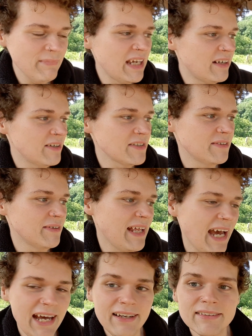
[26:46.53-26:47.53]
also
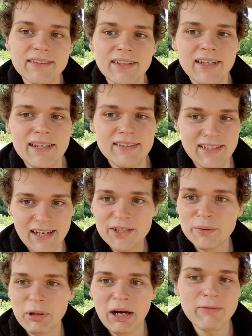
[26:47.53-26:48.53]
that the other
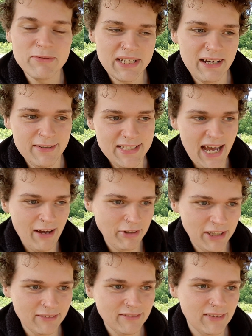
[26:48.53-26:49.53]
problems I was
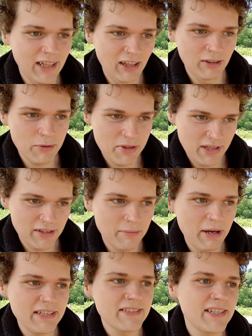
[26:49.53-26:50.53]
having with the other
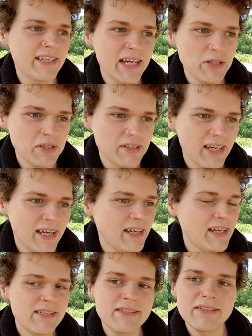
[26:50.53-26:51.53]
magazine catches
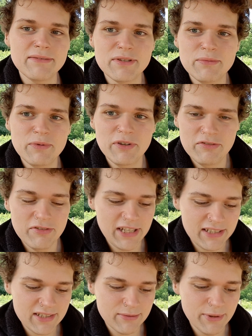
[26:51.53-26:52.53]
seem to have been
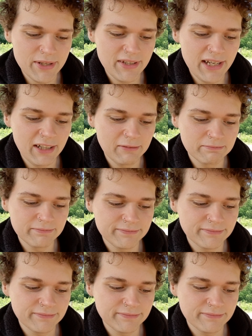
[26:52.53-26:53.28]
fixed with the